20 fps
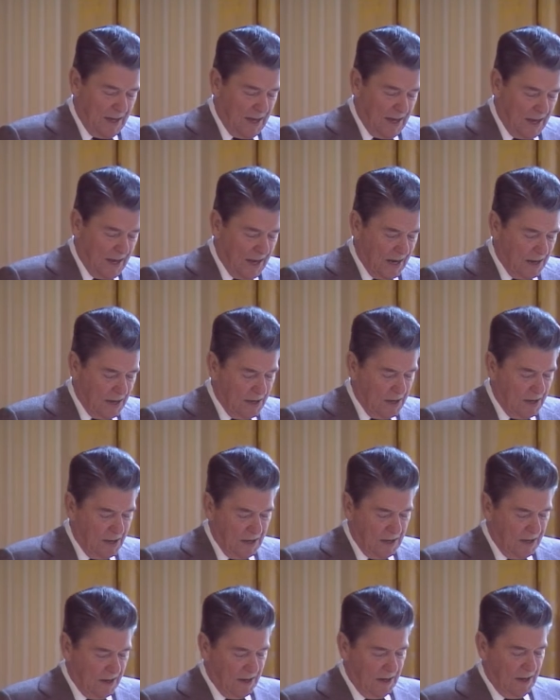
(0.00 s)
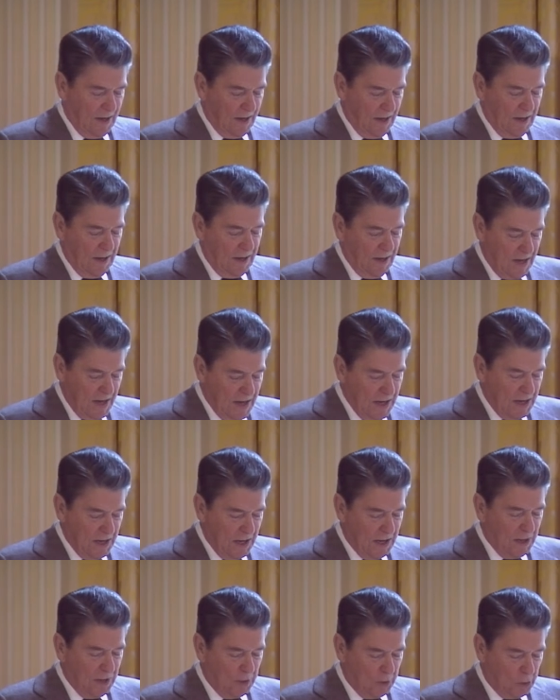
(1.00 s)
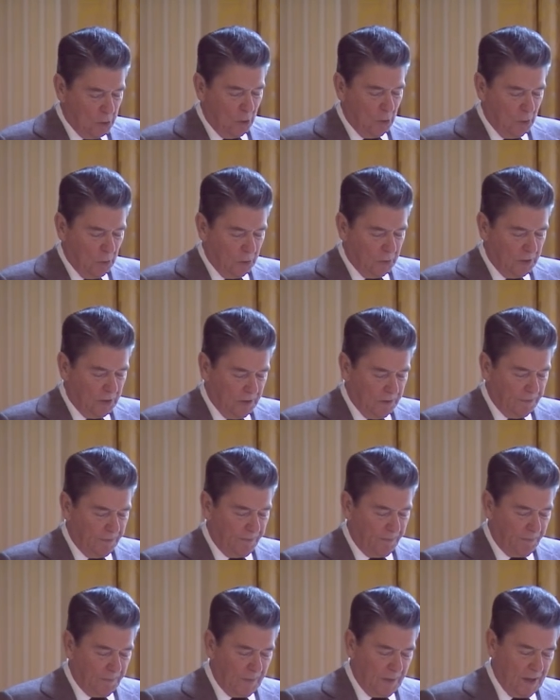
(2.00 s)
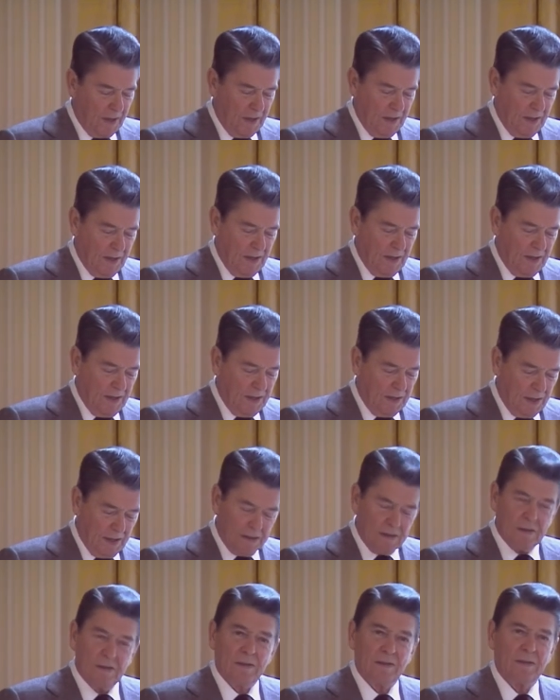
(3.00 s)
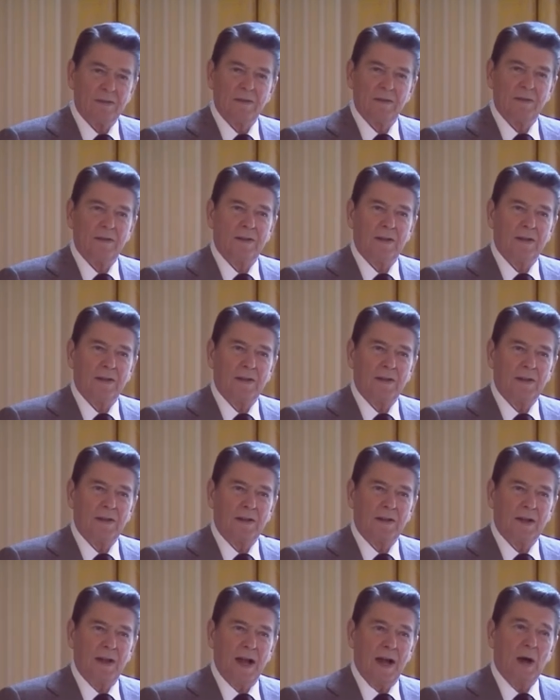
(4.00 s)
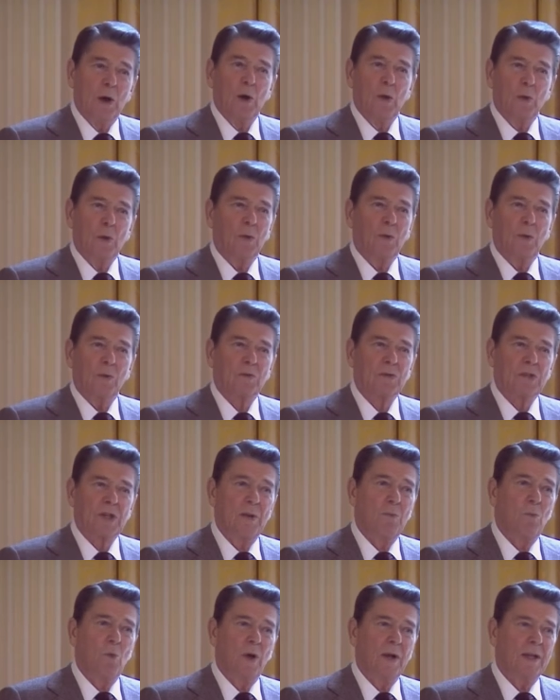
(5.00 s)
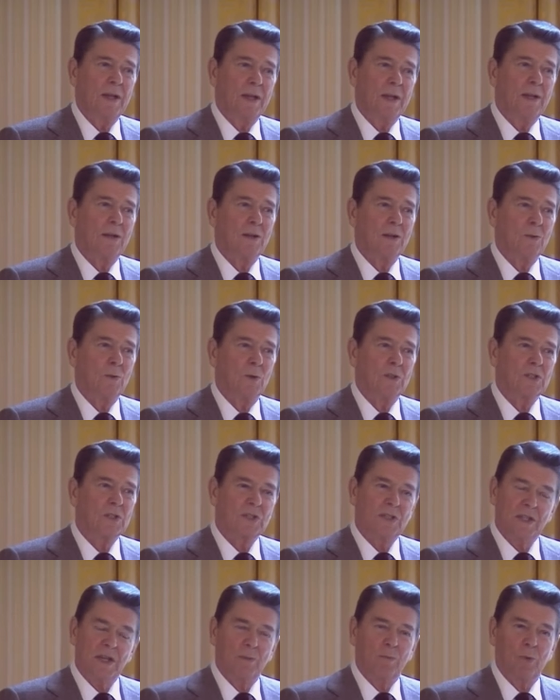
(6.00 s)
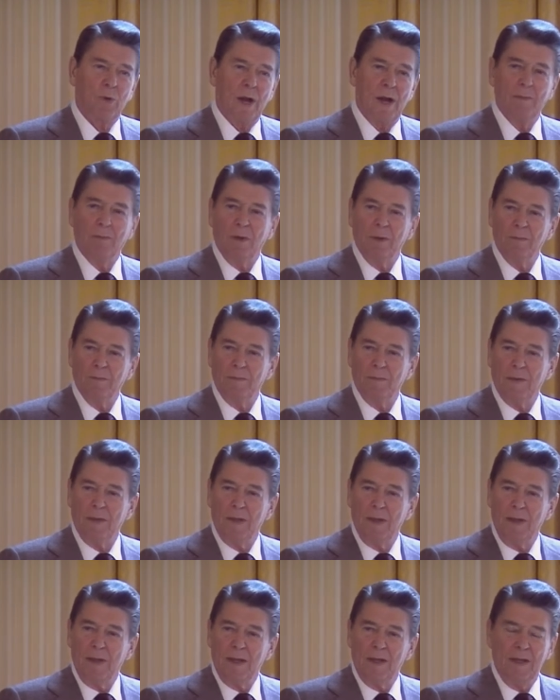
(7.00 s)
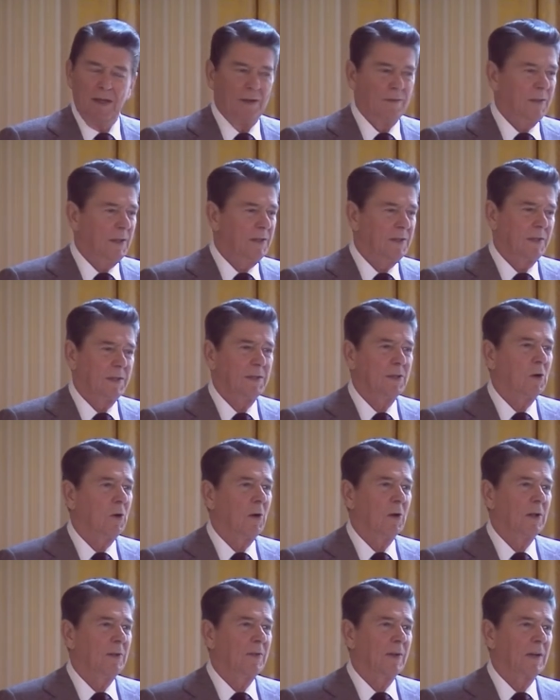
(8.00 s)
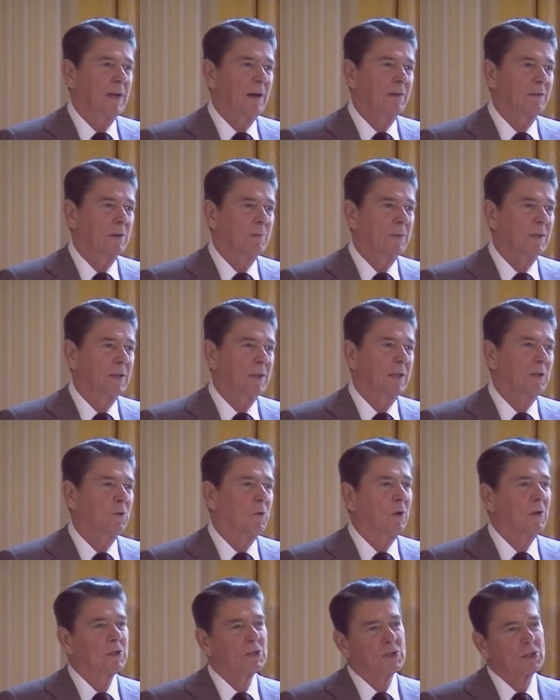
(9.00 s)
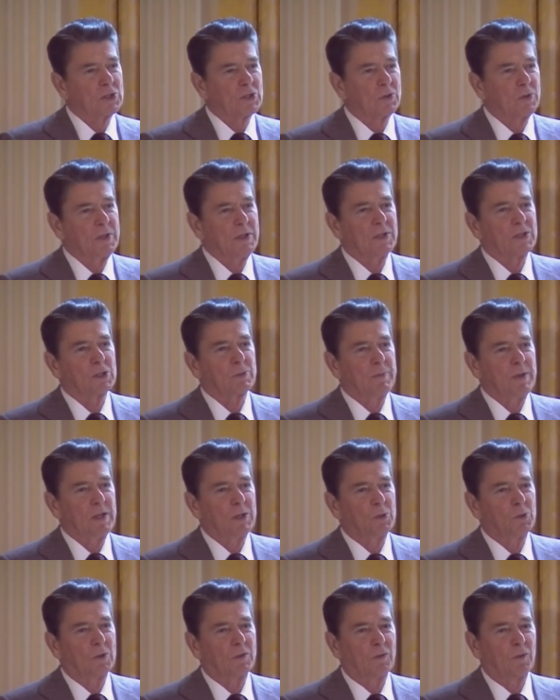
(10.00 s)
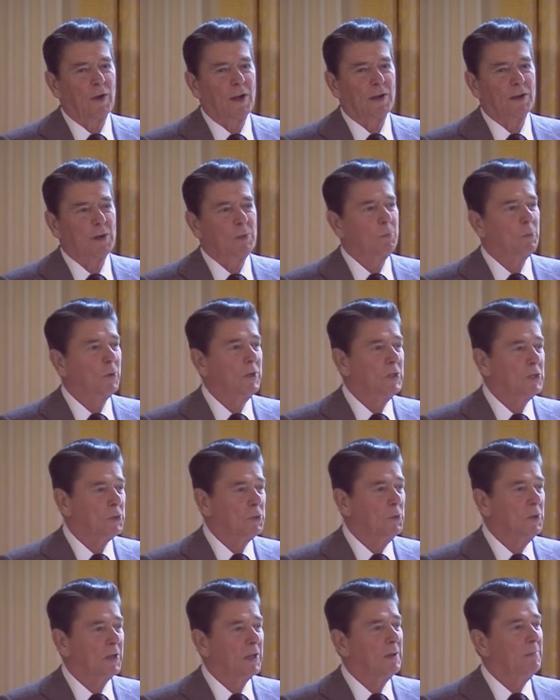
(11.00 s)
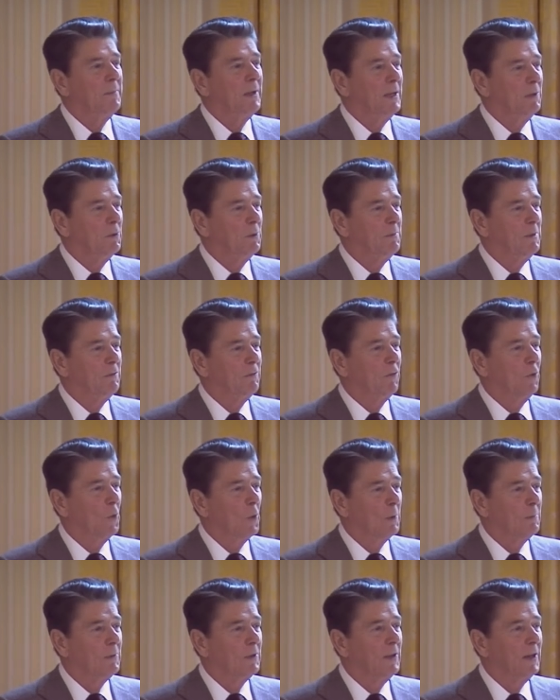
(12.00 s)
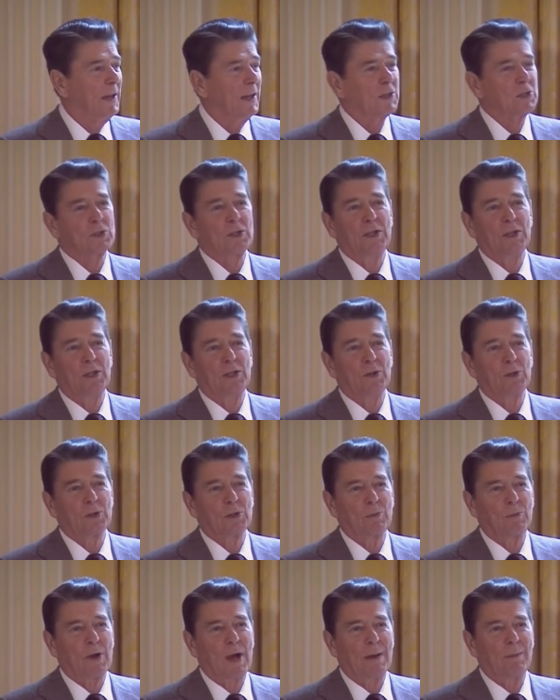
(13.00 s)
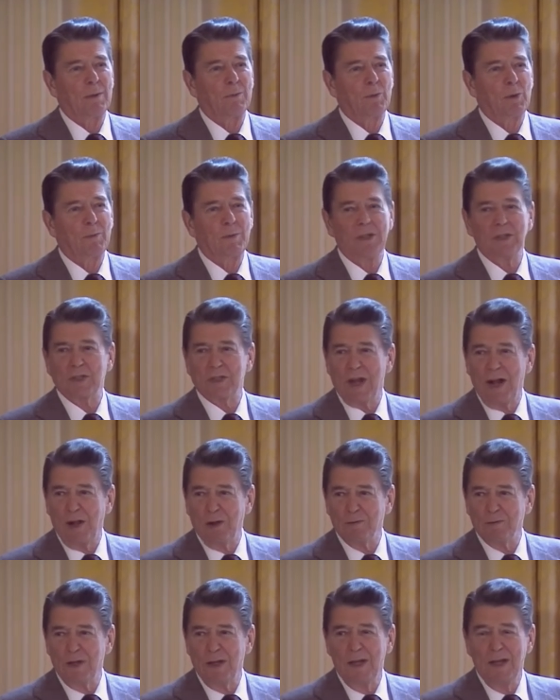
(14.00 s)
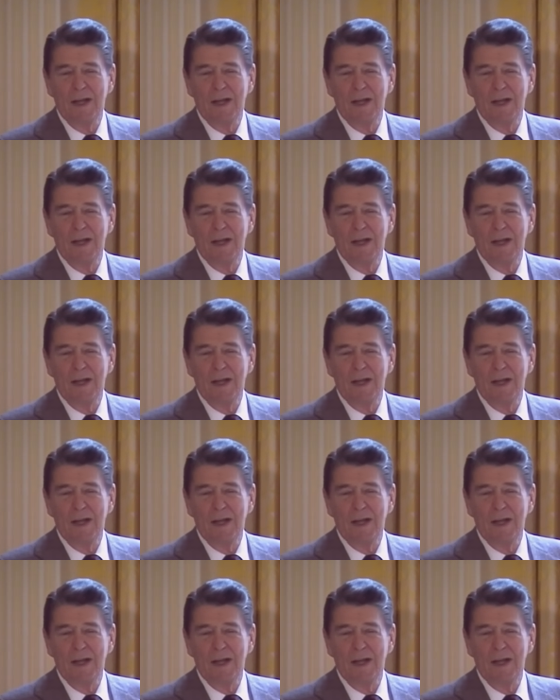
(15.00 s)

And he told that how someone here would see a problem and they didn't call on the government. They'd cross the street and speak to a friend, and pretty soon a committee would be formed, and the next thing you know, the problem would be solved.